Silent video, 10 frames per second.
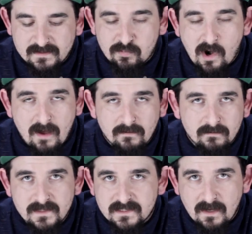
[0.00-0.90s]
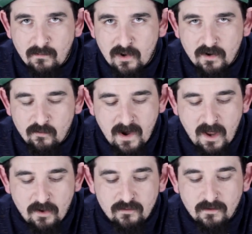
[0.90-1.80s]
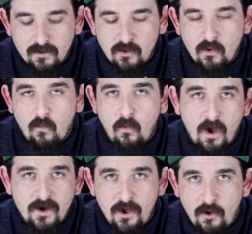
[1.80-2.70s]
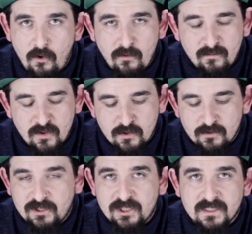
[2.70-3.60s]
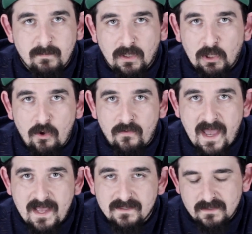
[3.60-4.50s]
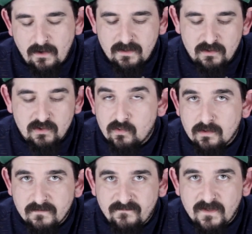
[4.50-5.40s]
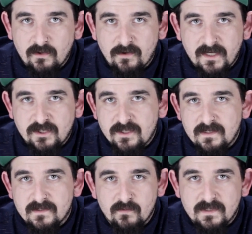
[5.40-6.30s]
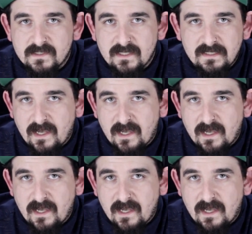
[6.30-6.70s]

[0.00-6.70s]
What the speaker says: it's probably somewhere around 1 ohm or just below that. So in a dual configuration, this would sit